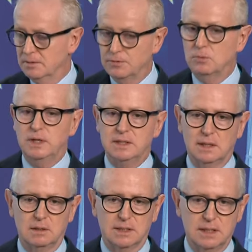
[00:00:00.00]
from which
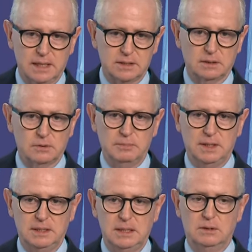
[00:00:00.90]
our selection
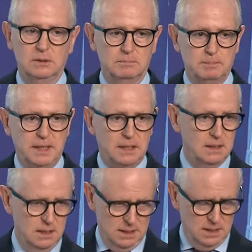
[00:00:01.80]
committee could
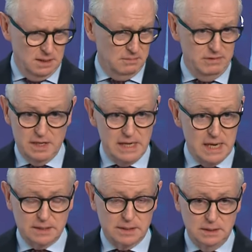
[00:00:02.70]
pick very
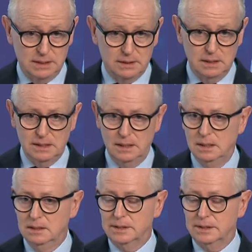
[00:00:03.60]
excellent,